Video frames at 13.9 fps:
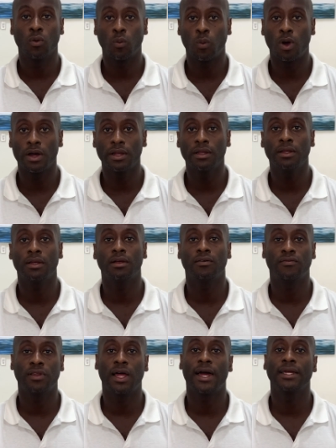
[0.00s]
One,
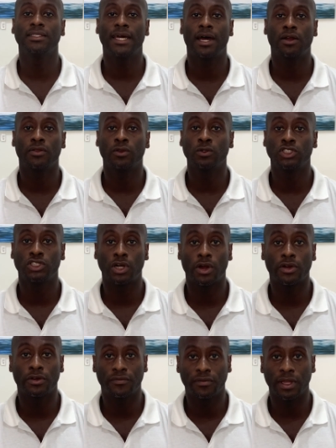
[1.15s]
flying down on those
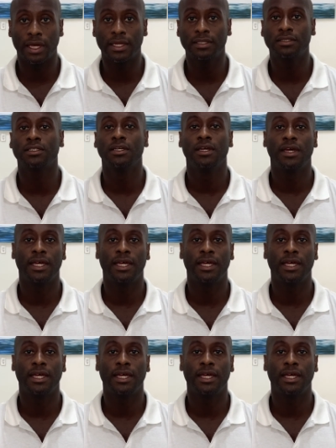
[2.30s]
chartered flights